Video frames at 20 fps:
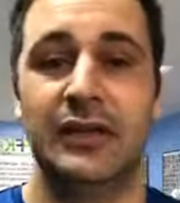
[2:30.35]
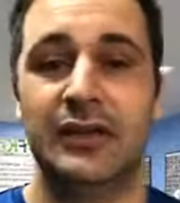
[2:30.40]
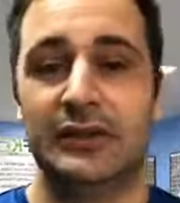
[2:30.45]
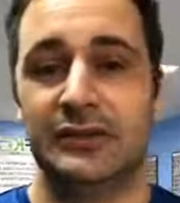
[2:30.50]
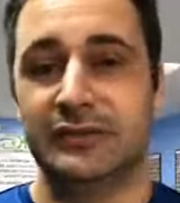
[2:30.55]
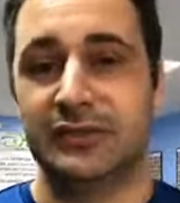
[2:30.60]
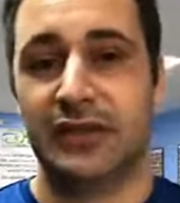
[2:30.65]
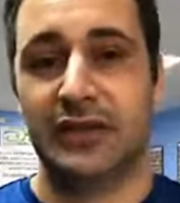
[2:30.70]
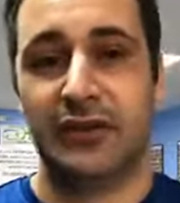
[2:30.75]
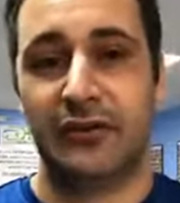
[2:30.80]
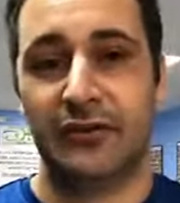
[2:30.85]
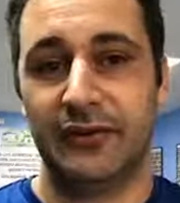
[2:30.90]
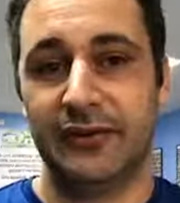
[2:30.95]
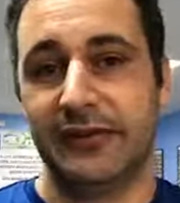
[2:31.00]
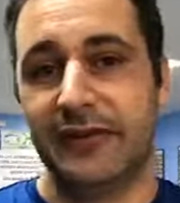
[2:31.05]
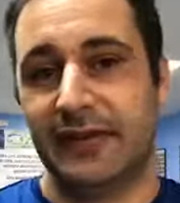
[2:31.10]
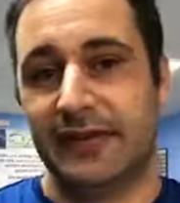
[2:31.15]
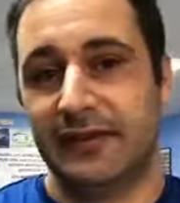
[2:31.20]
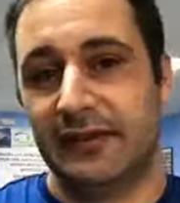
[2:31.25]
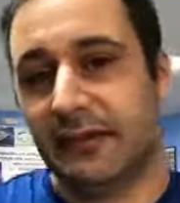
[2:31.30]
So, and
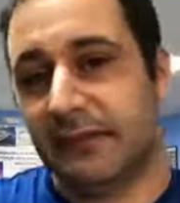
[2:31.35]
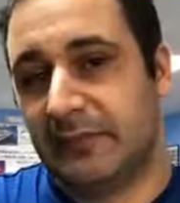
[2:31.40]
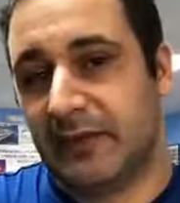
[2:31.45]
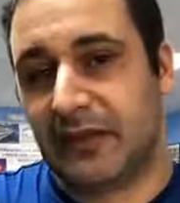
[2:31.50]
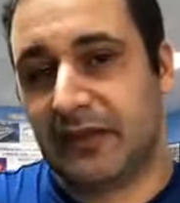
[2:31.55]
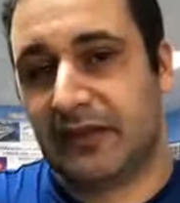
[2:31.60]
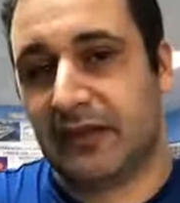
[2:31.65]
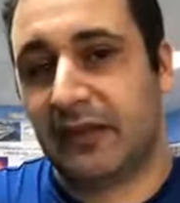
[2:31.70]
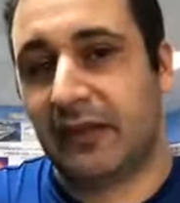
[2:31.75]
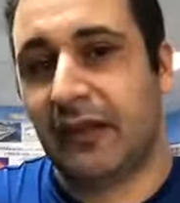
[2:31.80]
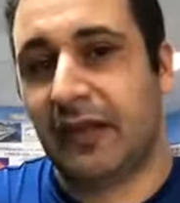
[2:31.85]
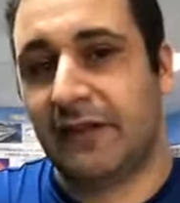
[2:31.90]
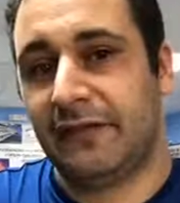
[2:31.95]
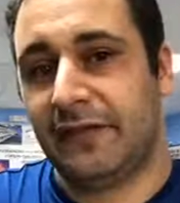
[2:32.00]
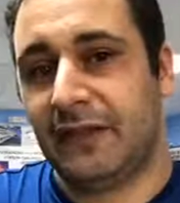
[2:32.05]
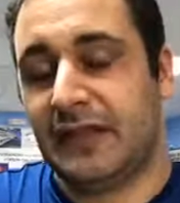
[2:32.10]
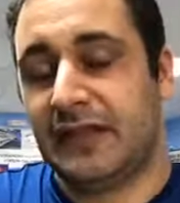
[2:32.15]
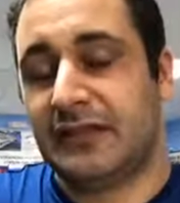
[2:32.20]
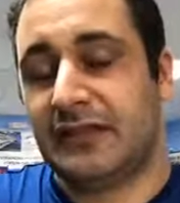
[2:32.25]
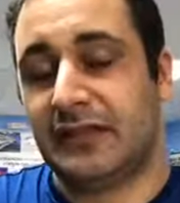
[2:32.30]
that's it. Make their life
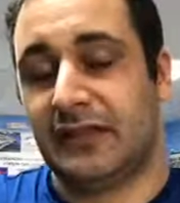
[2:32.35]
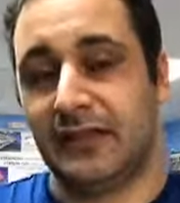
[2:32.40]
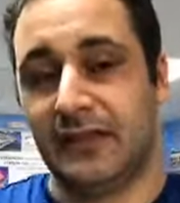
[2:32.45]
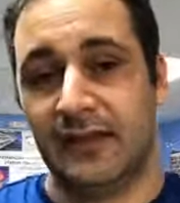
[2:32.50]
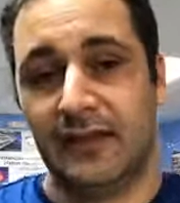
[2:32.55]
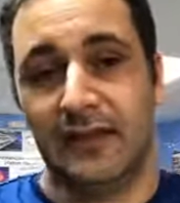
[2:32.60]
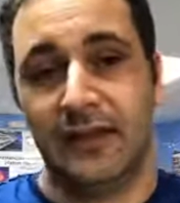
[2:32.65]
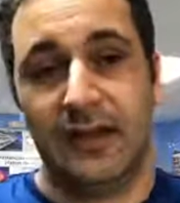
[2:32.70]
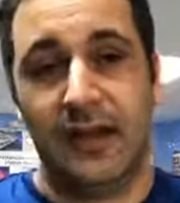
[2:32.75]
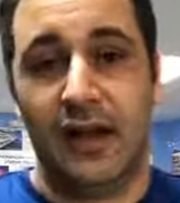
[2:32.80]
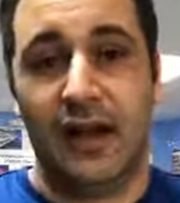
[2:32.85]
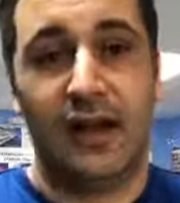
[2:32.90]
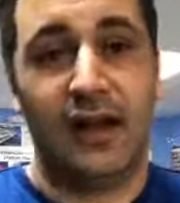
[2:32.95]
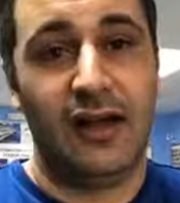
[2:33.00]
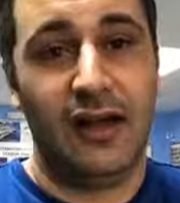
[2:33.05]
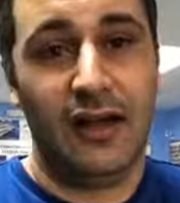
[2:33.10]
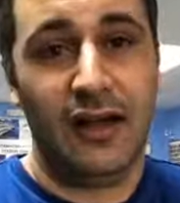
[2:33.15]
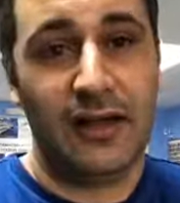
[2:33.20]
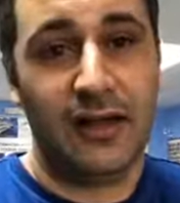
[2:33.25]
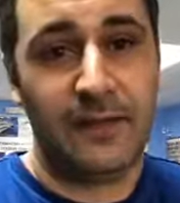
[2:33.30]
easy.
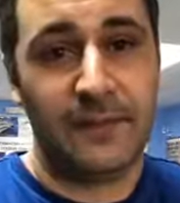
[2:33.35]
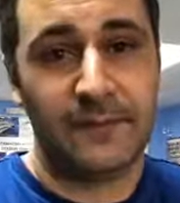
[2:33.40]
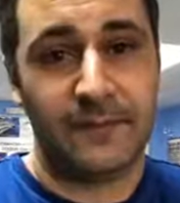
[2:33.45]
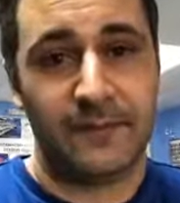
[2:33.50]
I'll